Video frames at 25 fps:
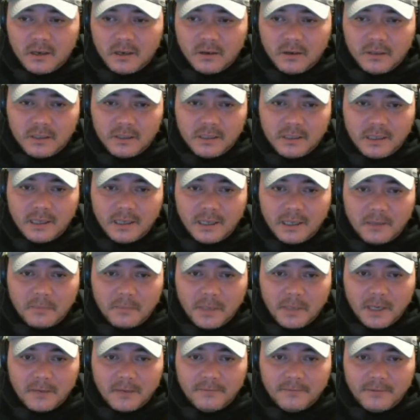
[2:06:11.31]
he ain't
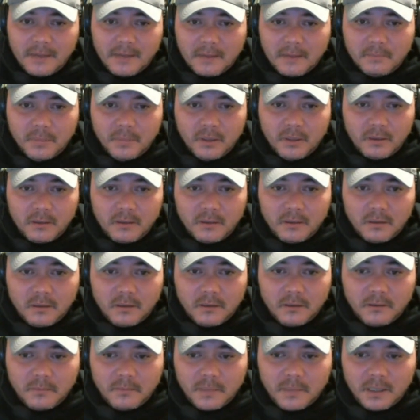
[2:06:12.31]
paying for that book. You know
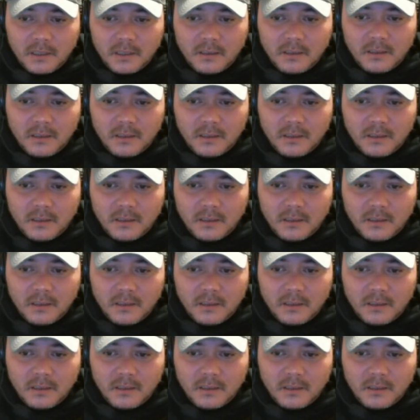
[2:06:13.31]
what I mean?